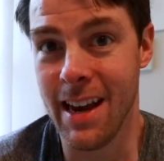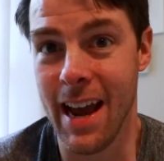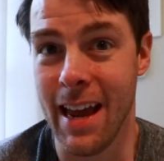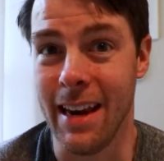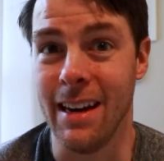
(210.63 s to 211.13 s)

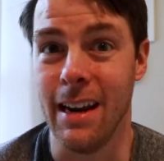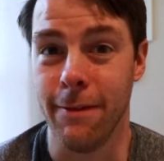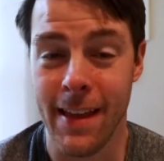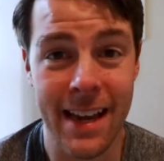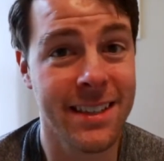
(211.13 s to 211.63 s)
And
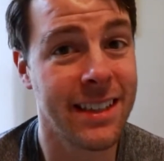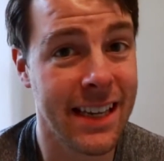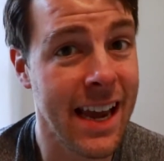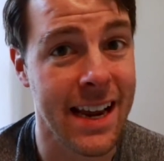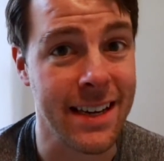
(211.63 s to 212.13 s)
if that's the
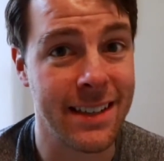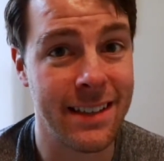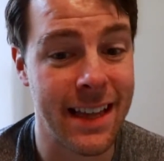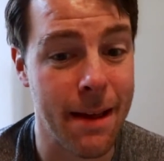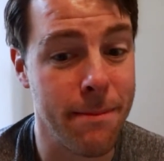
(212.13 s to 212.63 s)

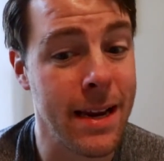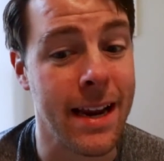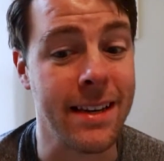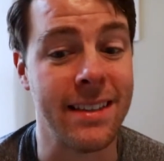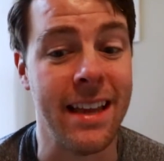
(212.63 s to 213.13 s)
case, that
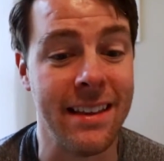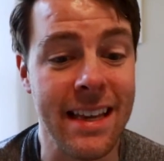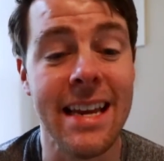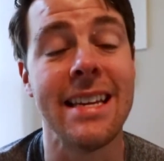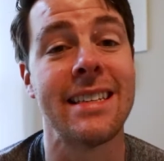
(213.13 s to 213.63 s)
means that
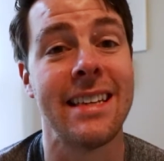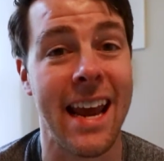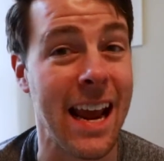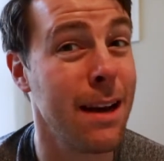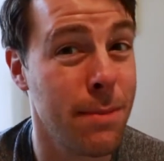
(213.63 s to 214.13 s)
these
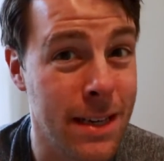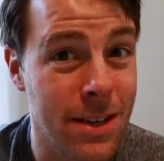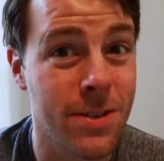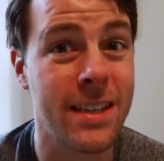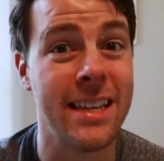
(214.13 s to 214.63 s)
can be
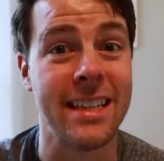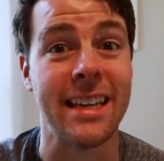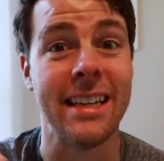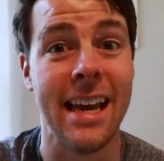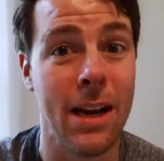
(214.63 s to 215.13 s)
used as a
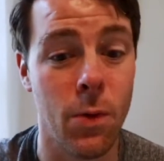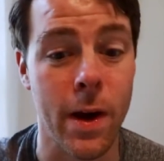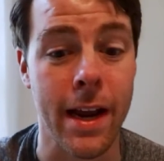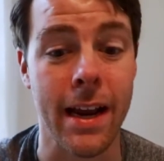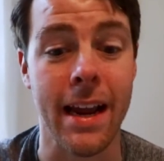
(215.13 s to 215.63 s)

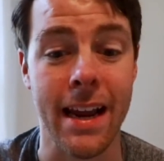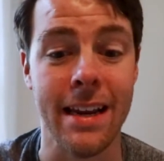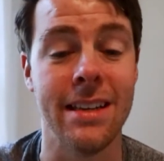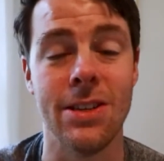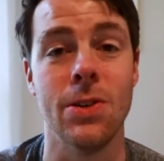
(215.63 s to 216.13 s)
gateway
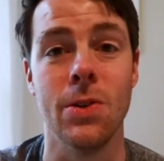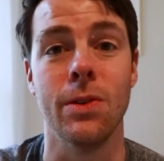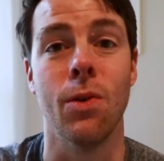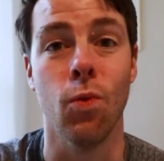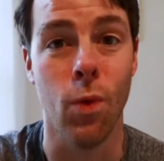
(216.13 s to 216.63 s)
into
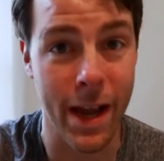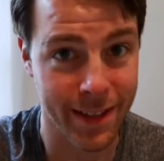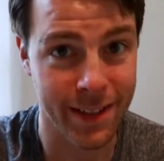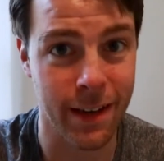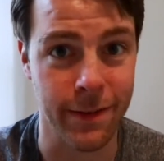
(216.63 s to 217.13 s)
the
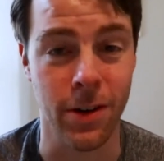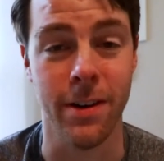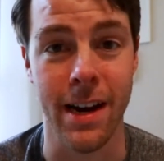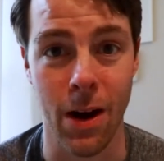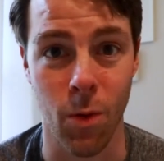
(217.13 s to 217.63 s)
rest of your
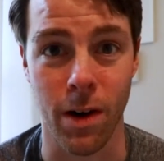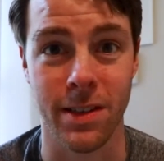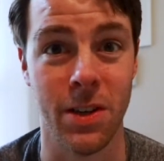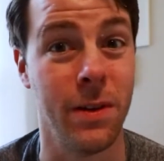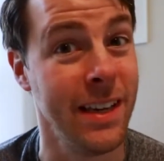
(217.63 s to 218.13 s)
network.
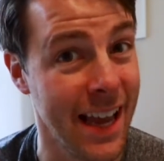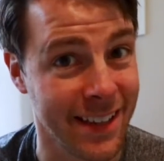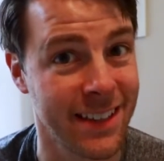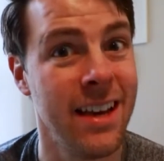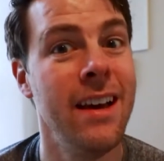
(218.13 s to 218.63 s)
So
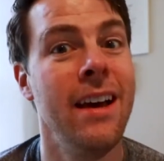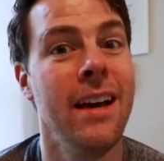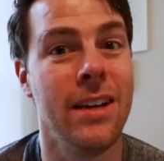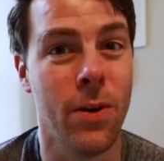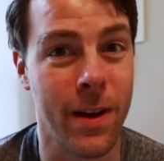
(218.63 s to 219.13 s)
yes,
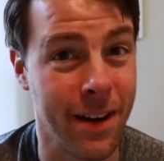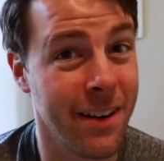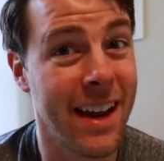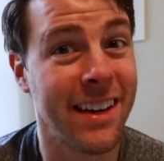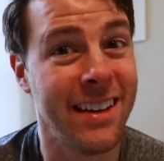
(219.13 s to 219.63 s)
your
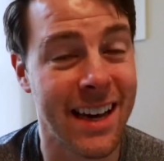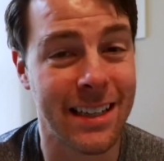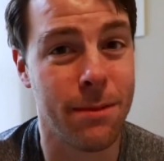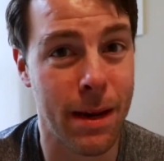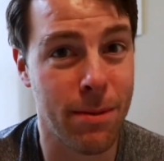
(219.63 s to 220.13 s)
internet
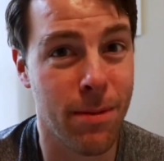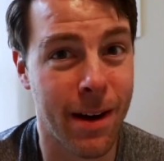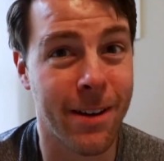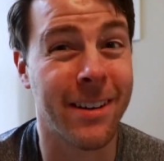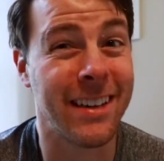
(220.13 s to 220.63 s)
connected baby
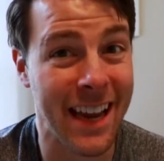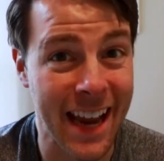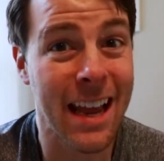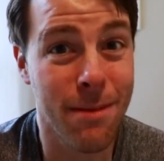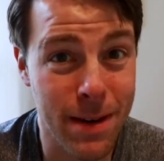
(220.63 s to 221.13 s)
monitor
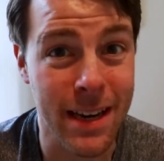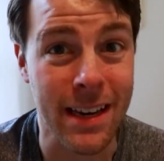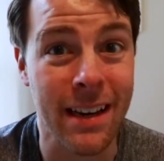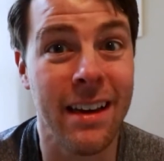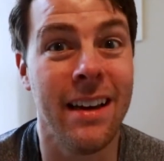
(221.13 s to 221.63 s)
can
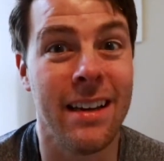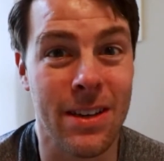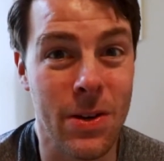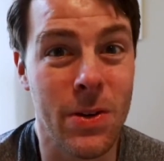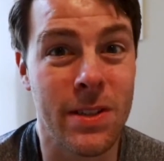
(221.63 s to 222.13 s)
be
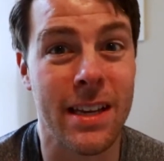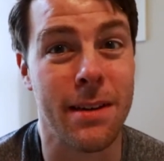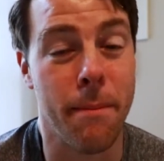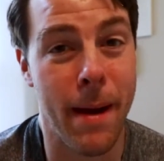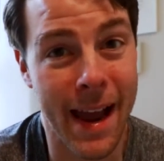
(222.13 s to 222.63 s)
used as
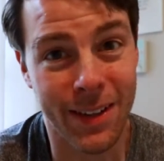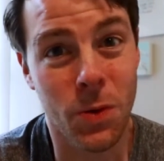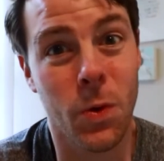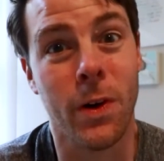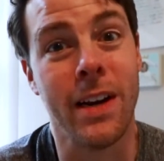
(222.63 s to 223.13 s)
a
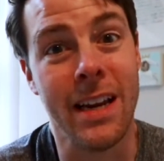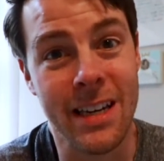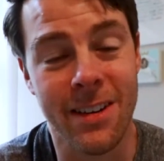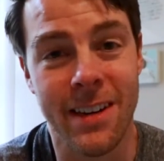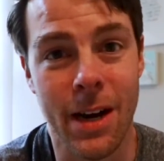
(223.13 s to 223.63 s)
backdoor
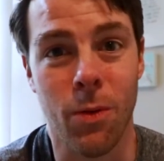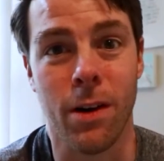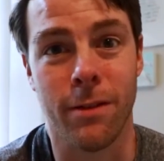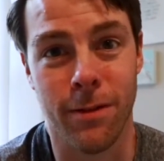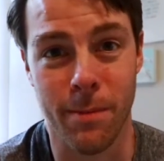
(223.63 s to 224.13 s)
into your
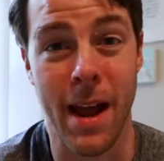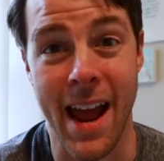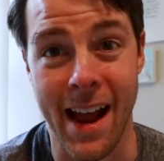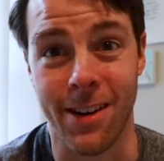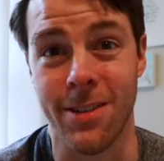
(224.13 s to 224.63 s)
network from a
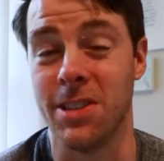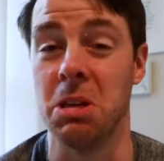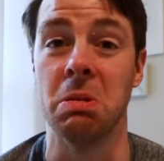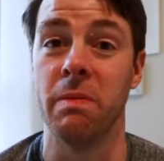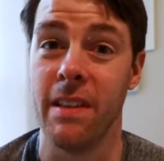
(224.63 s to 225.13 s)
hacker.
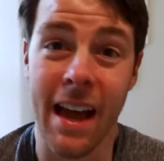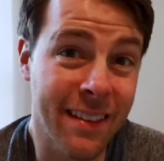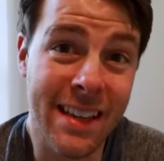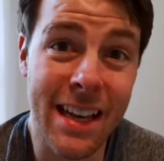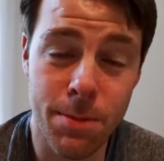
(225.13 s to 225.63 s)
So I
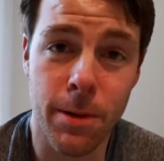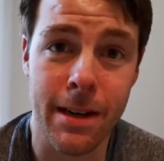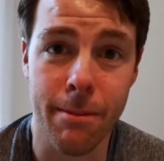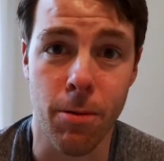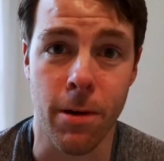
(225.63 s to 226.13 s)
think that's
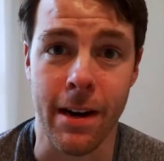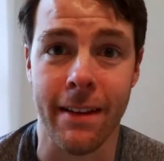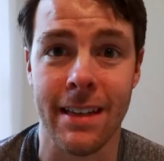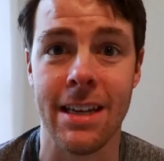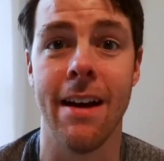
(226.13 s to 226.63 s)
pretty important.
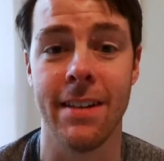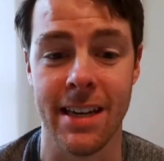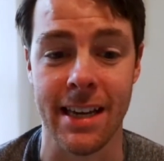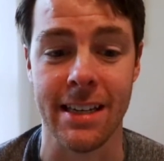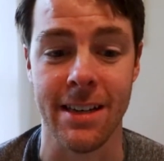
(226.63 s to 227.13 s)
I think you have to
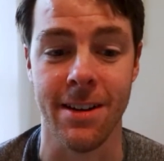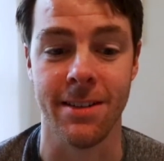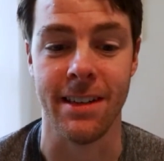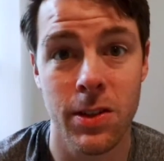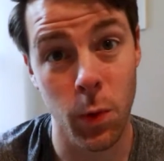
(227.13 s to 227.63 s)
take it
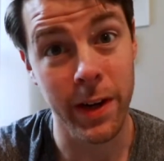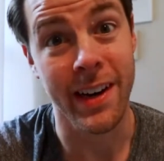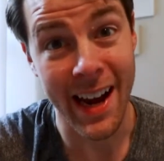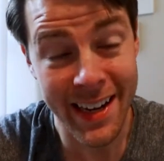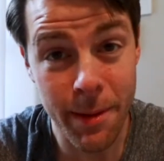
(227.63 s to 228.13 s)
seriously. So where did
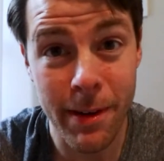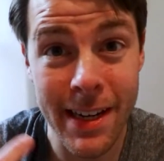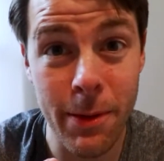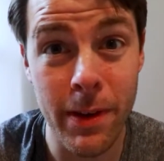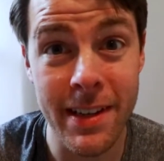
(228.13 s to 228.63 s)
I end up
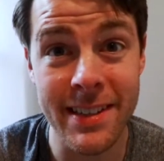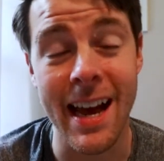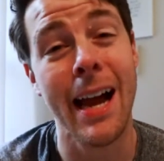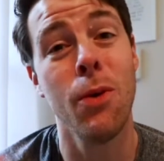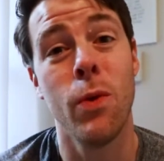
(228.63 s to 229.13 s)
landing with this?
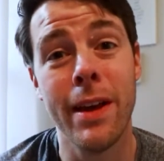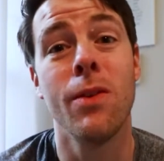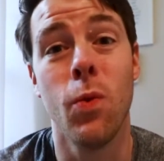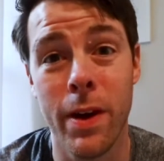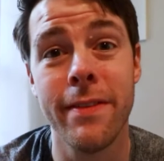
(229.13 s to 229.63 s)
I
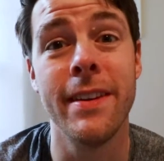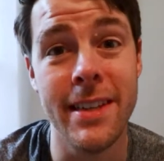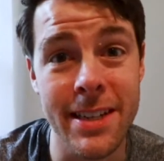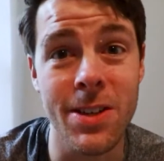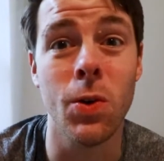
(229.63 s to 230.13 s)
went with the
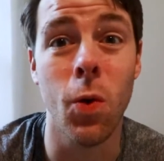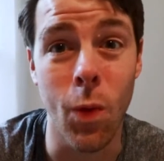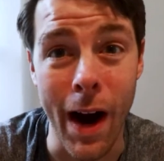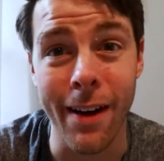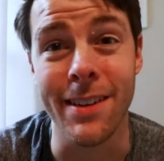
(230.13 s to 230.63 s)
digital
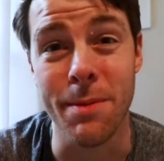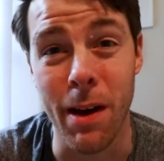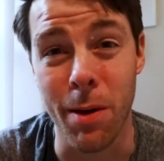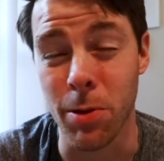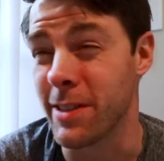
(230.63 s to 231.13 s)
wireless
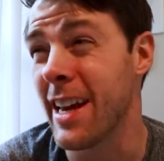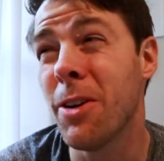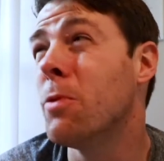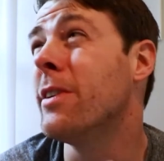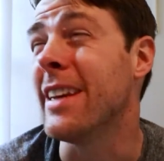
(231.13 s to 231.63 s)
model because I
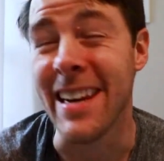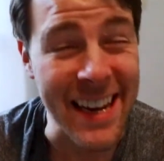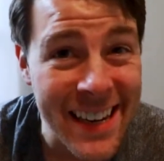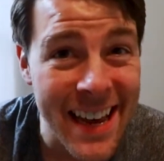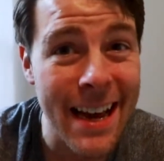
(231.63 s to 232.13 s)
don't really
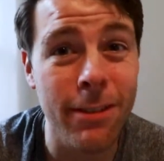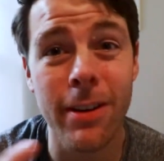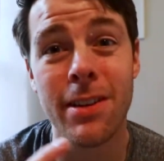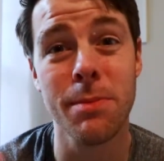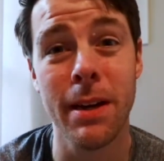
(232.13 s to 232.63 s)
need to have all
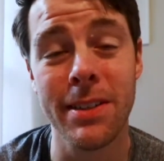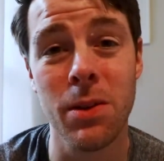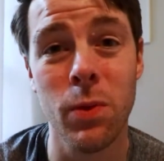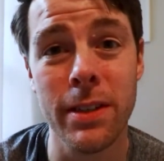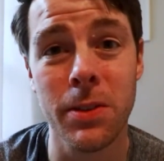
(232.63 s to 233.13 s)
those bells
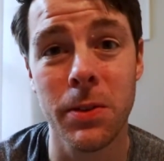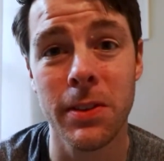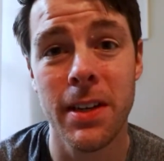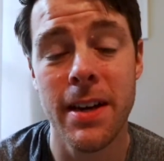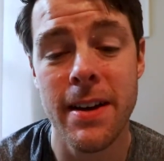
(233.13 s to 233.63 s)
and
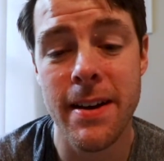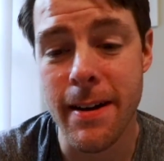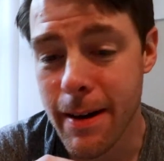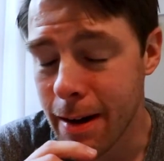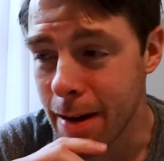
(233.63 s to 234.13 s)
whistles,
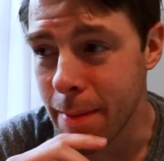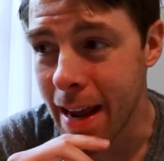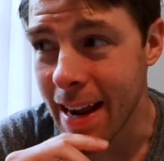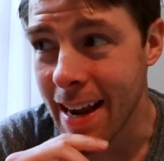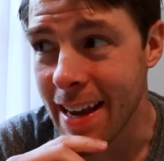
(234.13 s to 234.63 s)

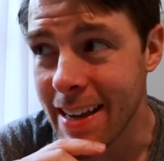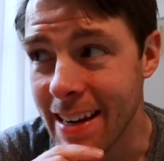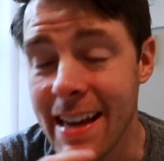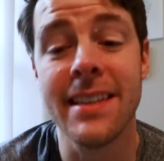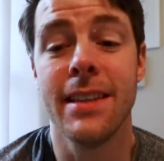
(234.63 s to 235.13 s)
and
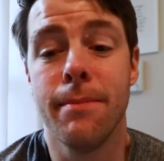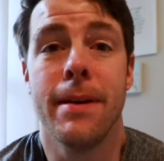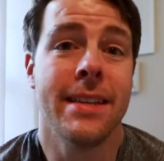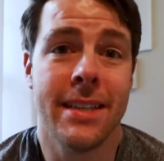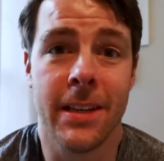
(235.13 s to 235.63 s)
it's the
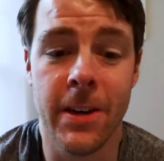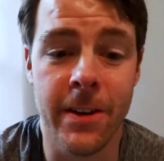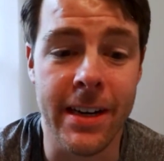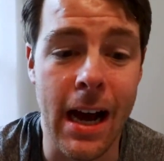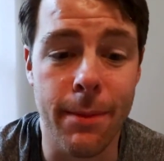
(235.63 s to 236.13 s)
best
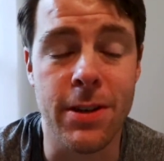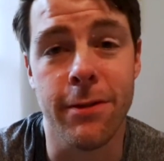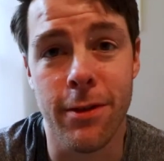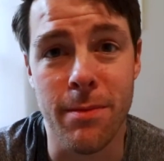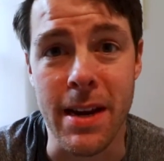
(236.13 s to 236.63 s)
security option
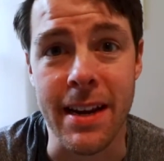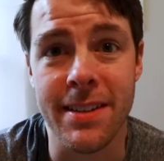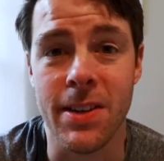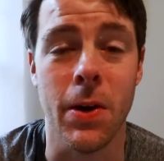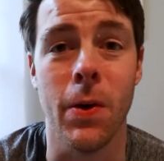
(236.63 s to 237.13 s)
for me.
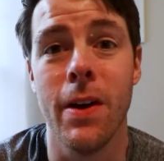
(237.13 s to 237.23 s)
So